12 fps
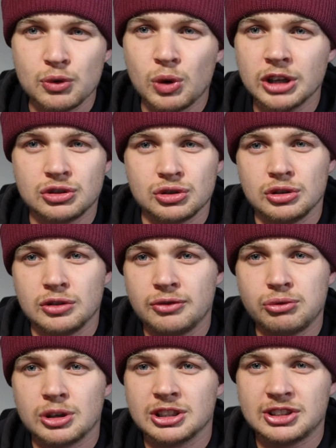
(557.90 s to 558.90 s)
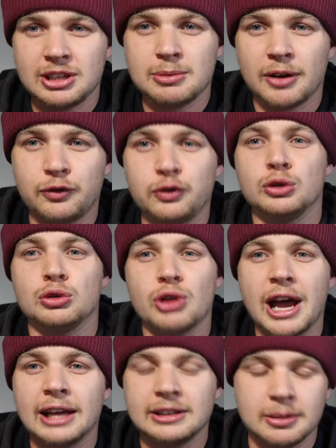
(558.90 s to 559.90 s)
If you want to see my
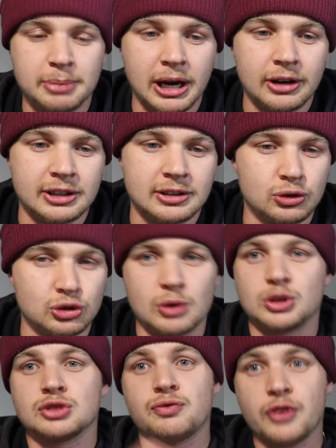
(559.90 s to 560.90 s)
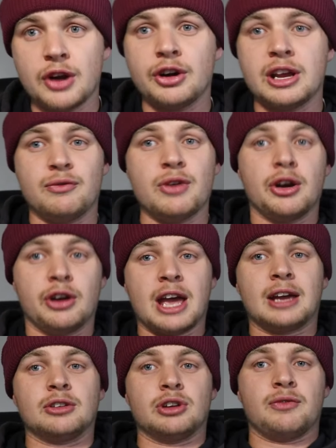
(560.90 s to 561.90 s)
full rant about it, because I was very,
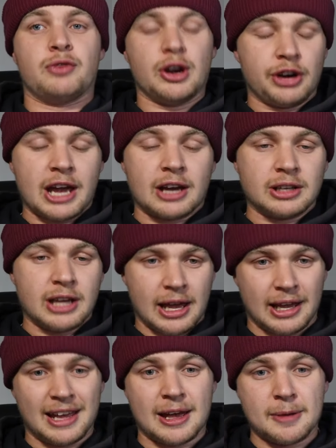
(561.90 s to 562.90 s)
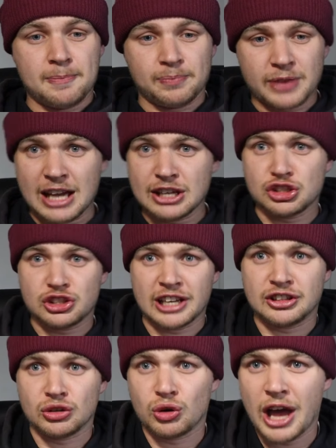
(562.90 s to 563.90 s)
very angry, very
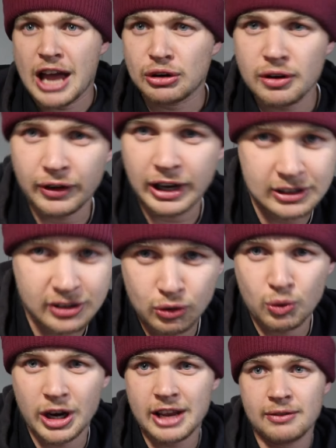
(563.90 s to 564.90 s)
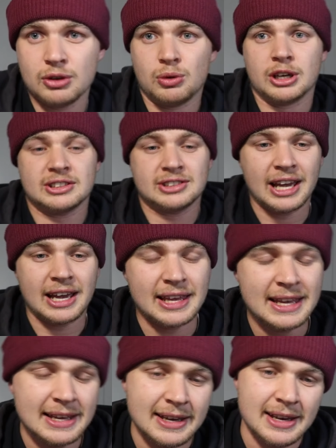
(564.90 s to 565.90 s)
agitated or aggravated or whatever you want to
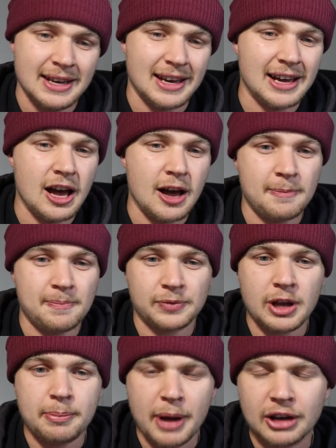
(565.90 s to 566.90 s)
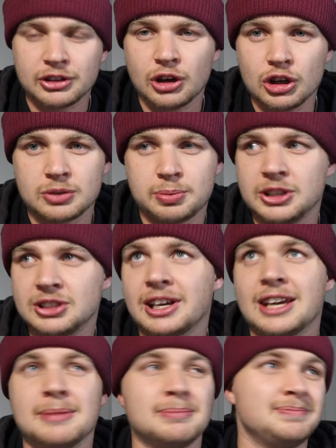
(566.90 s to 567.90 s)
say about the
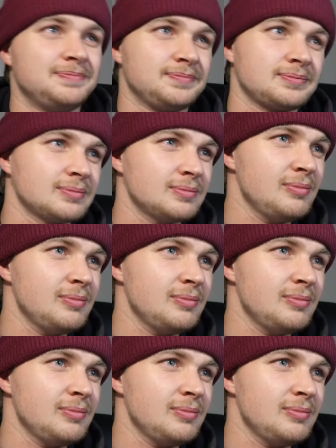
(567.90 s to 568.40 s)
Ospreys game.